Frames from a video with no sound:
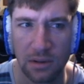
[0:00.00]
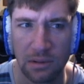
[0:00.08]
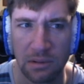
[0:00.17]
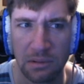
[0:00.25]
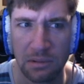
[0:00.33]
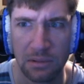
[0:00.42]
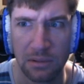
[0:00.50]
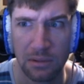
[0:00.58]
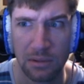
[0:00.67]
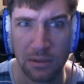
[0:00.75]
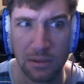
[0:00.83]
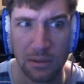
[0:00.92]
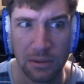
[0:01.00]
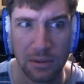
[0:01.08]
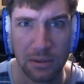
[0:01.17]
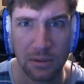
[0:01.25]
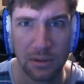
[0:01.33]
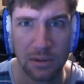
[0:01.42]

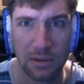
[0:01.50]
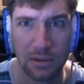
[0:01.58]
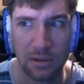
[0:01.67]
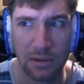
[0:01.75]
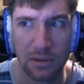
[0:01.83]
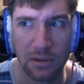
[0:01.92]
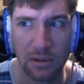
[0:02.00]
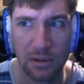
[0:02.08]
(no one is talking)